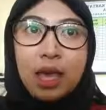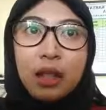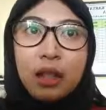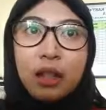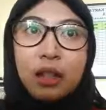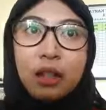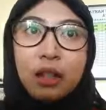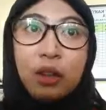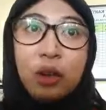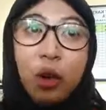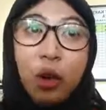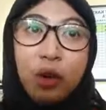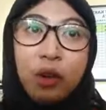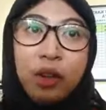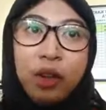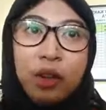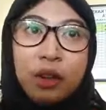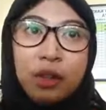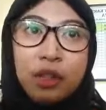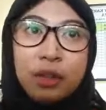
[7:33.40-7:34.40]
The
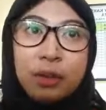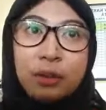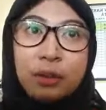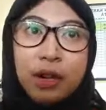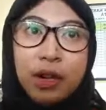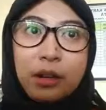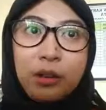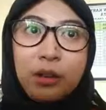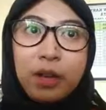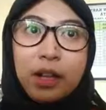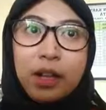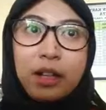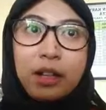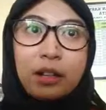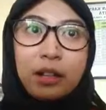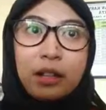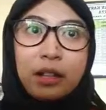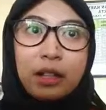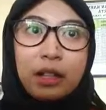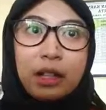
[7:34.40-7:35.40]
glorious
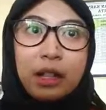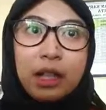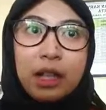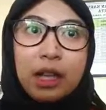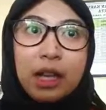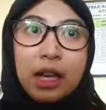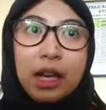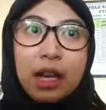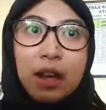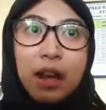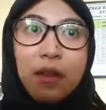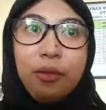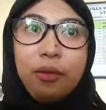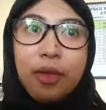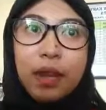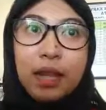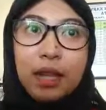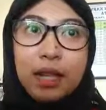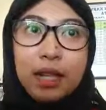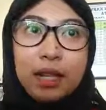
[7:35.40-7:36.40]
period of
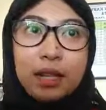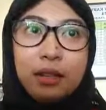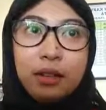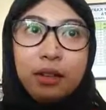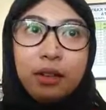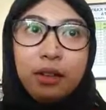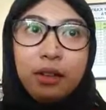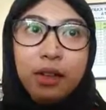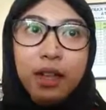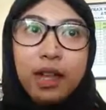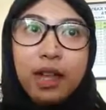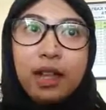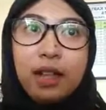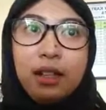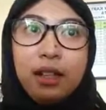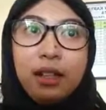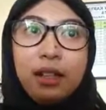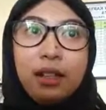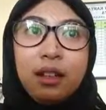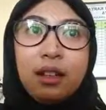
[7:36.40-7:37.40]
English
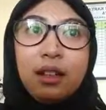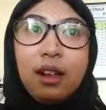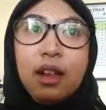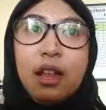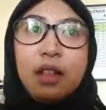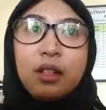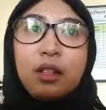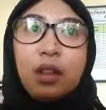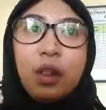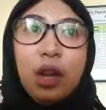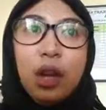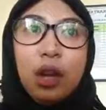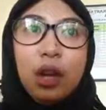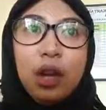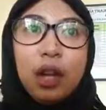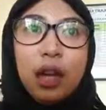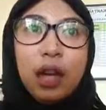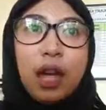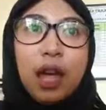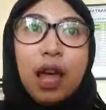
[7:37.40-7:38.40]
learning didn't last
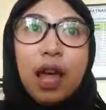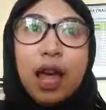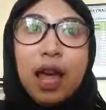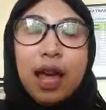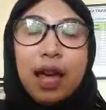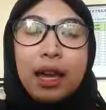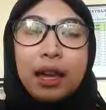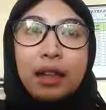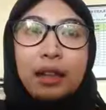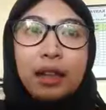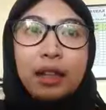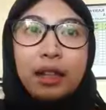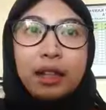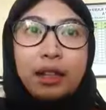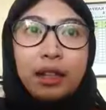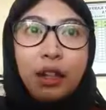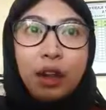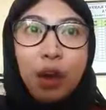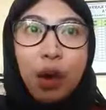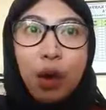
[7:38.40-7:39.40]
long.
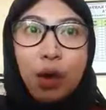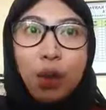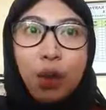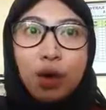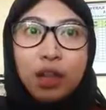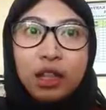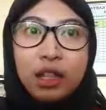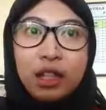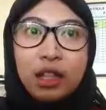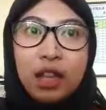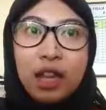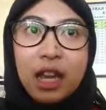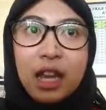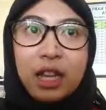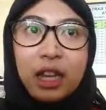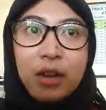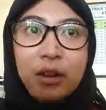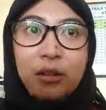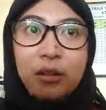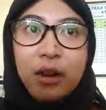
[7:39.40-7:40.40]
England once
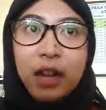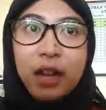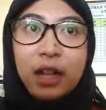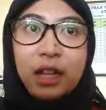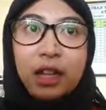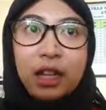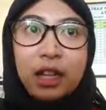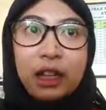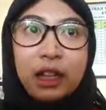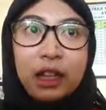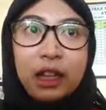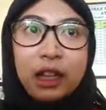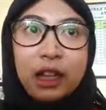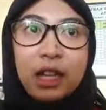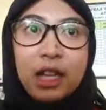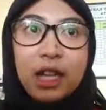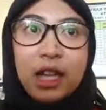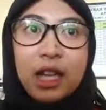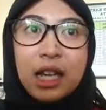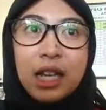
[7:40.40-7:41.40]
again invaded
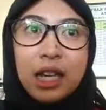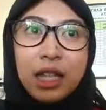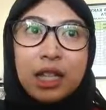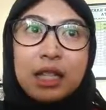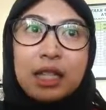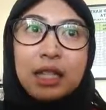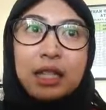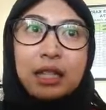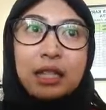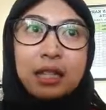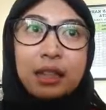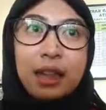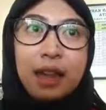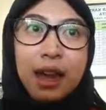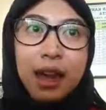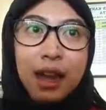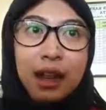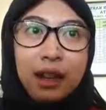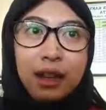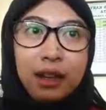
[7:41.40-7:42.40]
in the
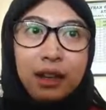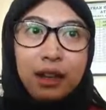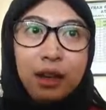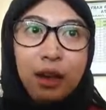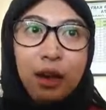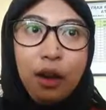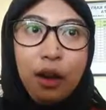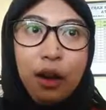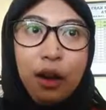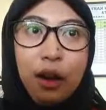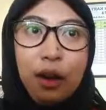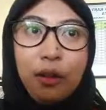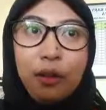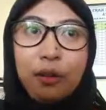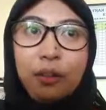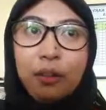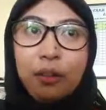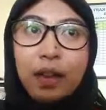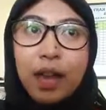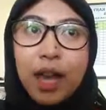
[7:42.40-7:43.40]
end
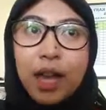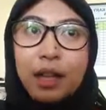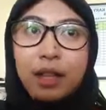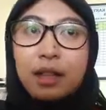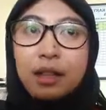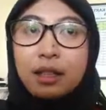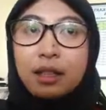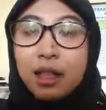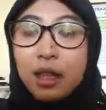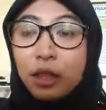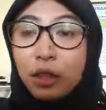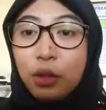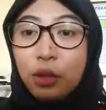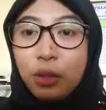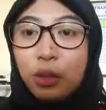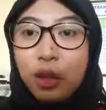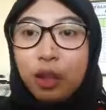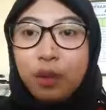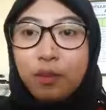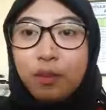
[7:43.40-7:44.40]
of 8th
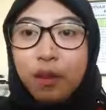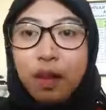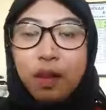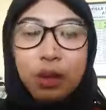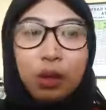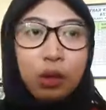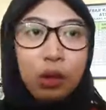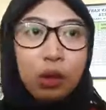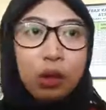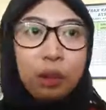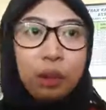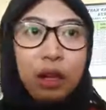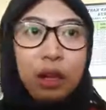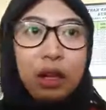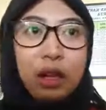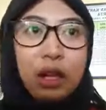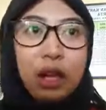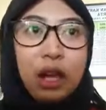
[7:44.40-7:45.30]
century by Norman